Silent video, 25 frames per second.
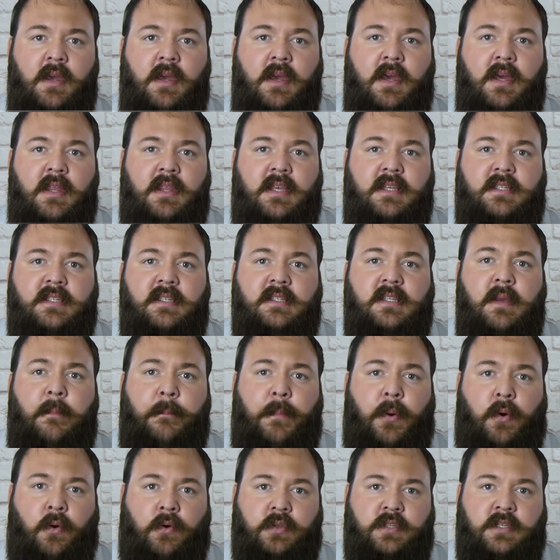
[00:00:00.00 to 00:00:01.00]
This is
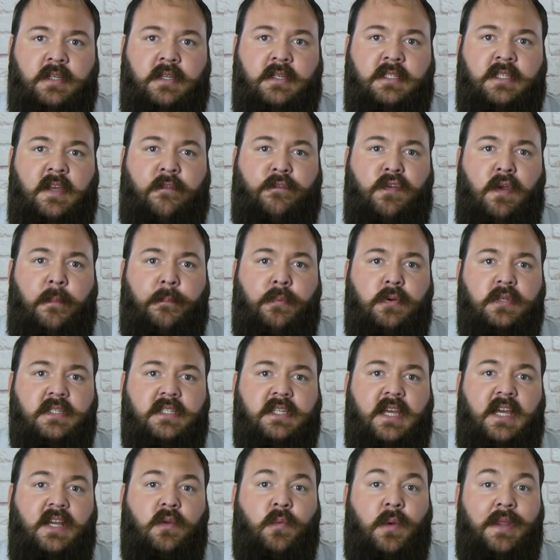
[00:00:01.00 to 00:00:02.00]
important as if you
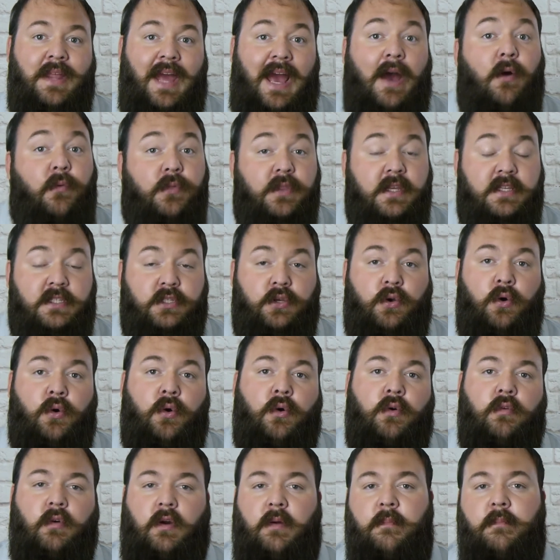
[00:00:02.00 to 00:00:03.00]
proceed without this
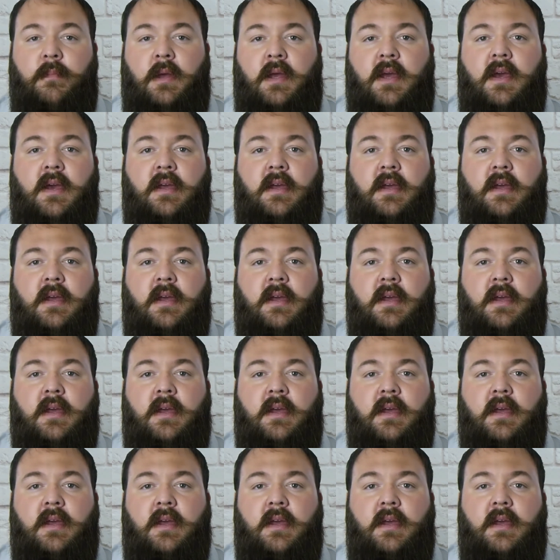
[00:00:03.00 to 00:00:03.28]
quorum,